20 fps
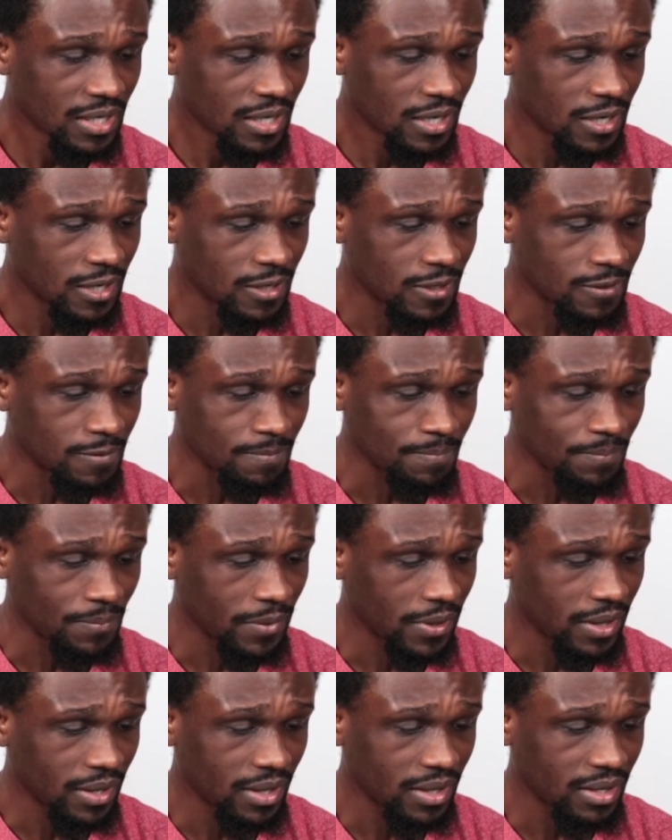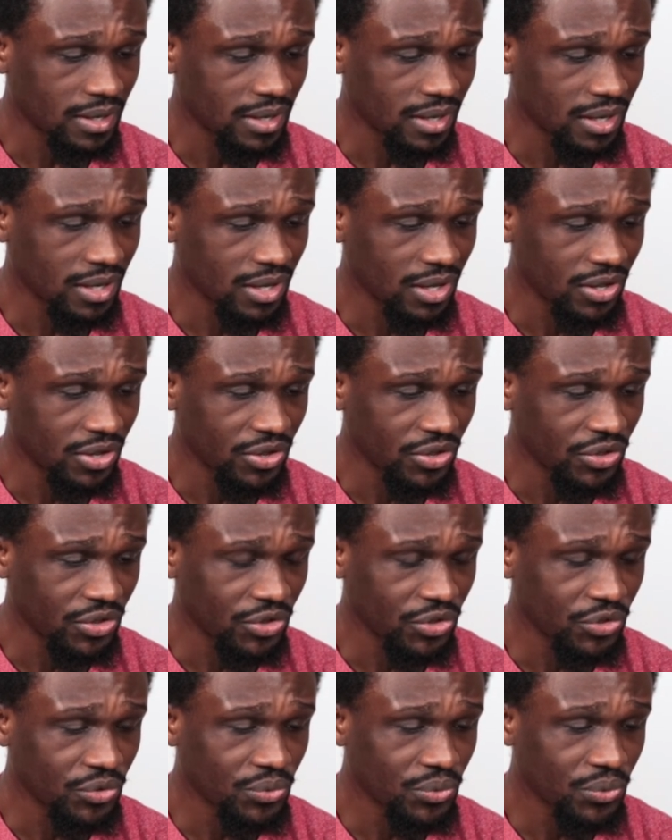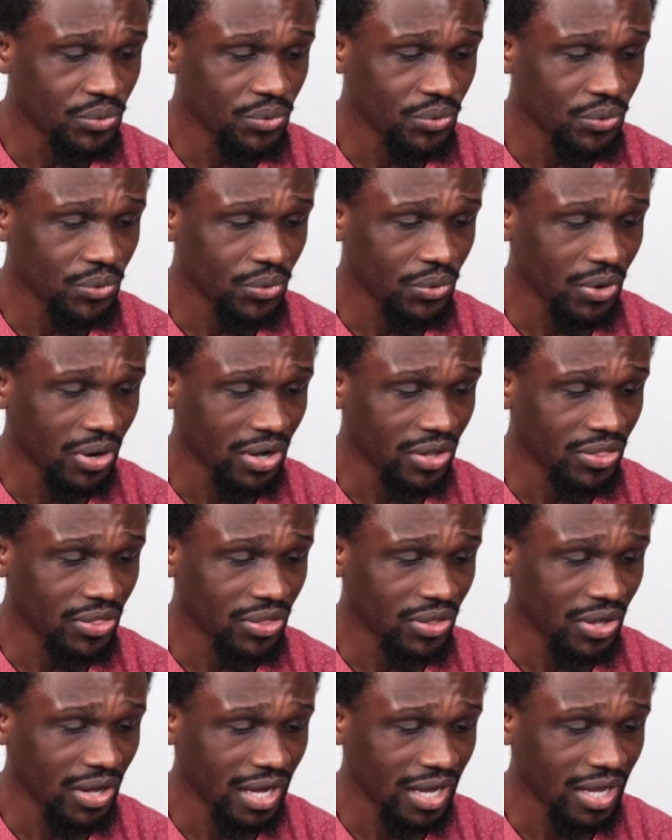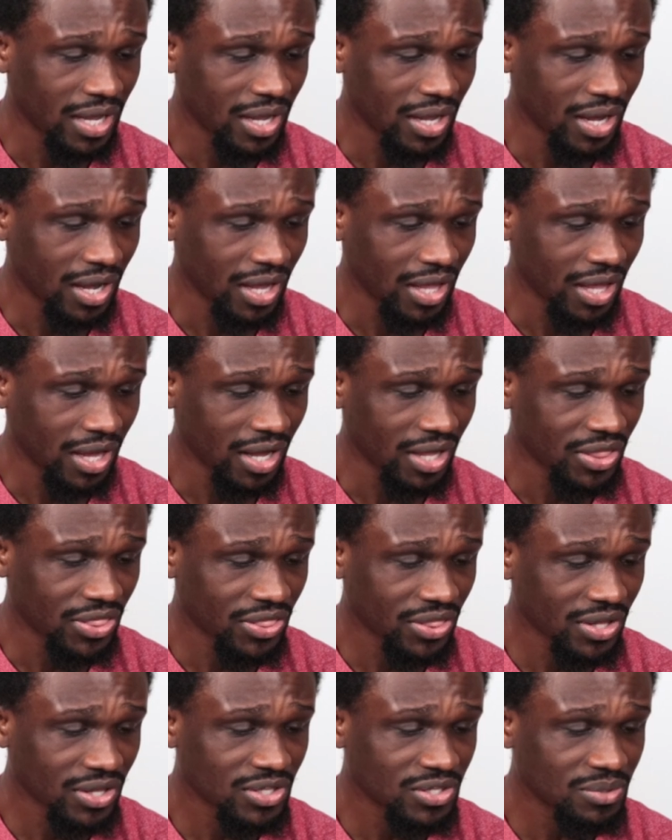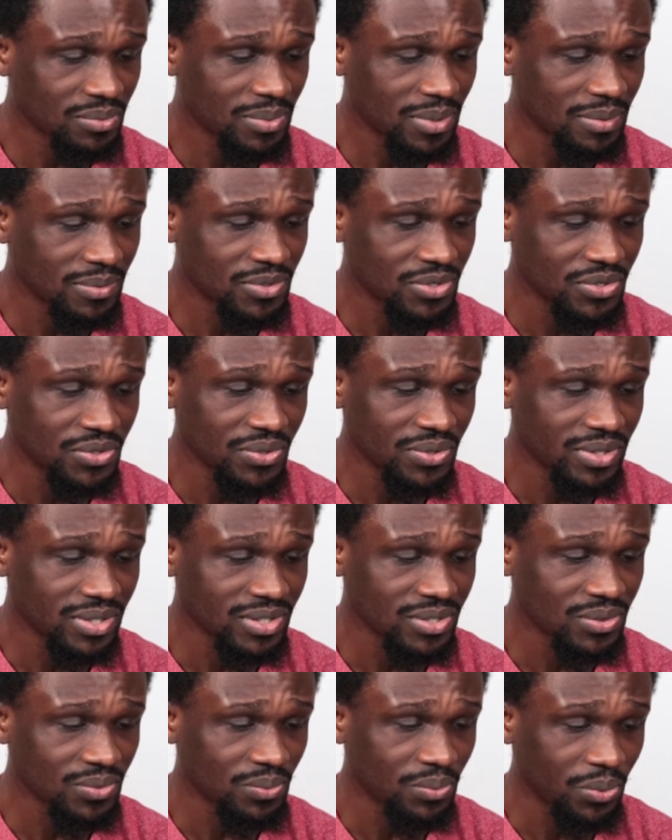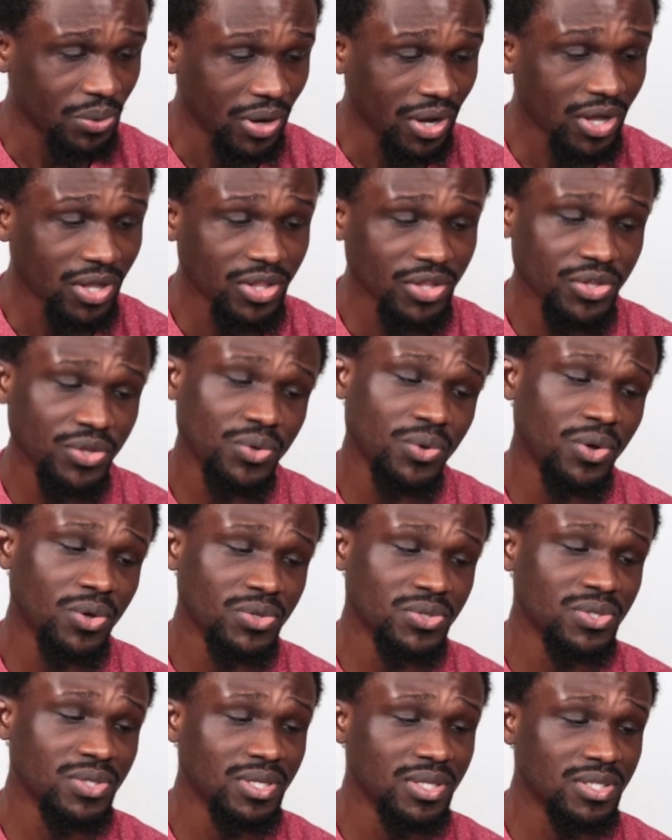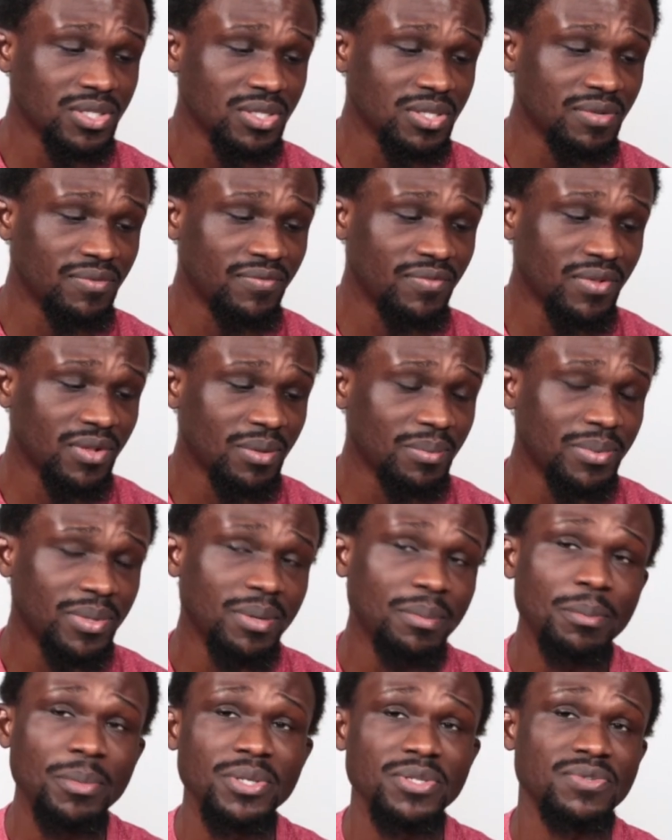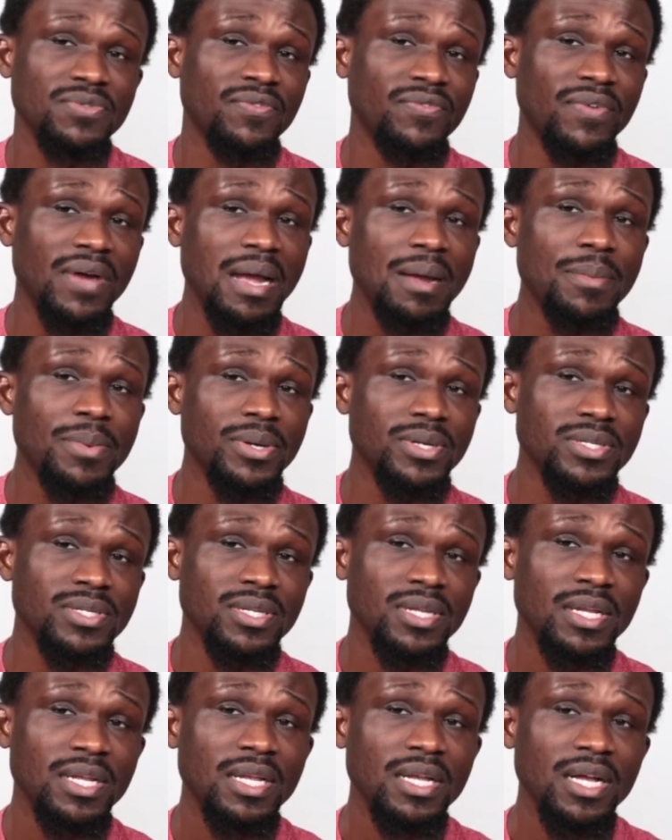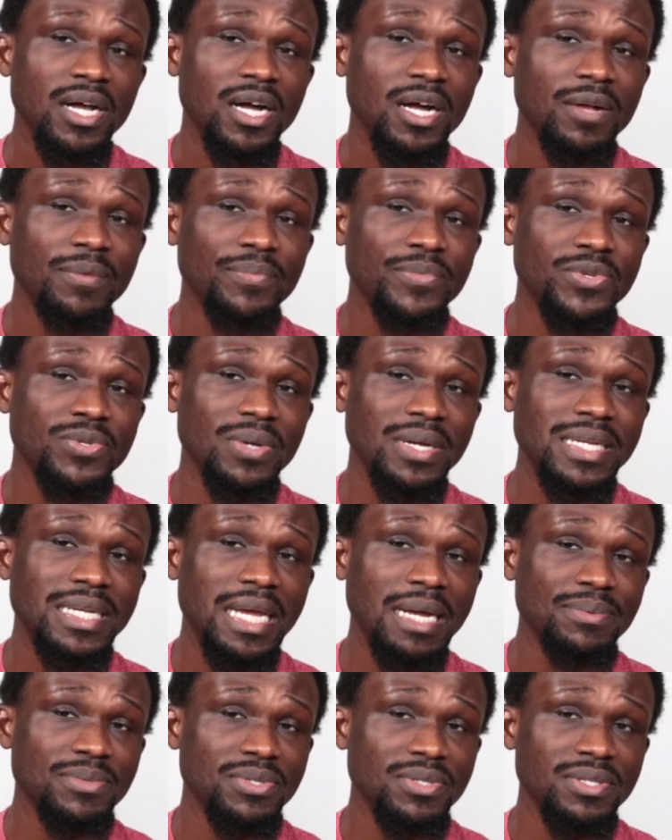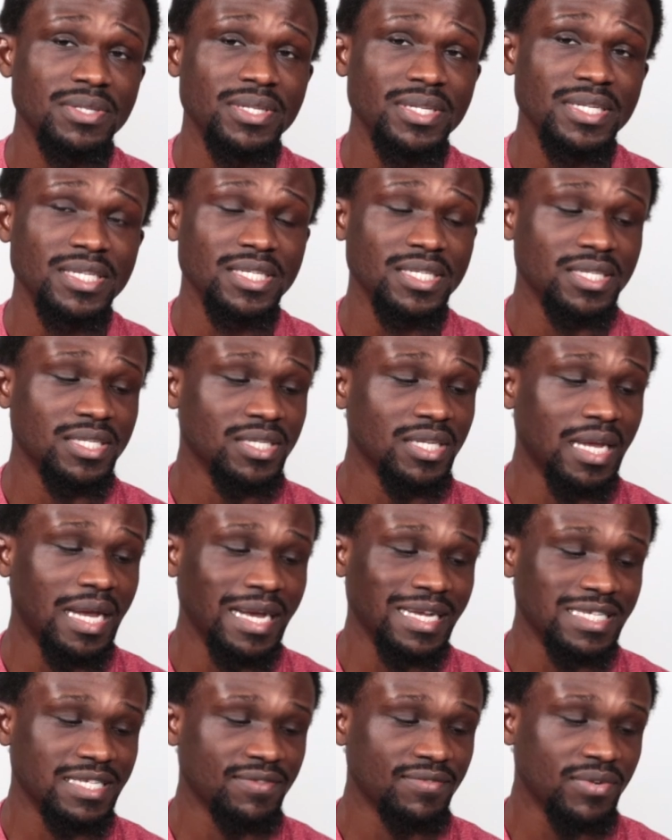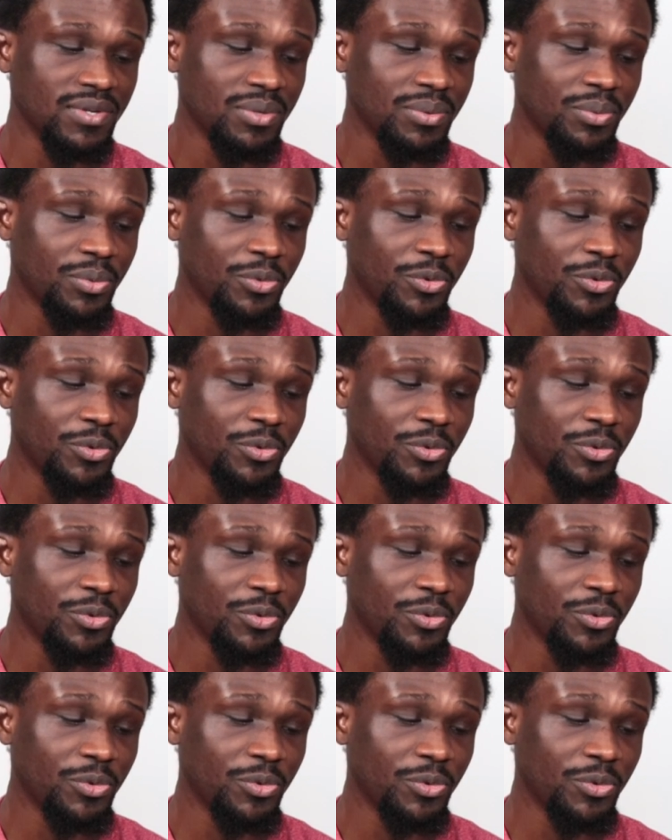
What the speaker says: And I think to be able to do this well, you also need to develop the muscle fibers to adapt to this activity.